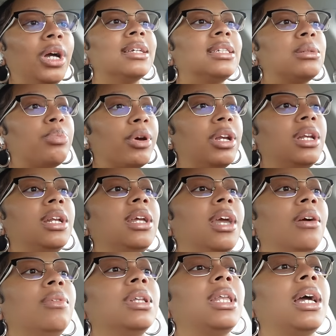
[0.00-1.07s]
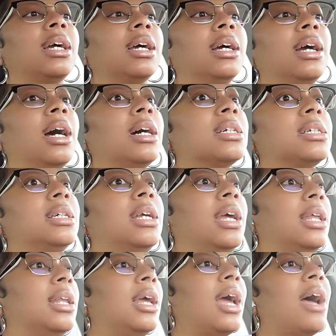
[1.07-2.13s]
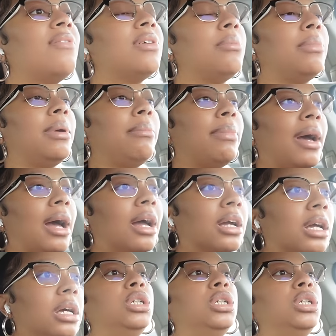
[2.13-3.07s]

I sprayed it again with that concoction and they haven't been back.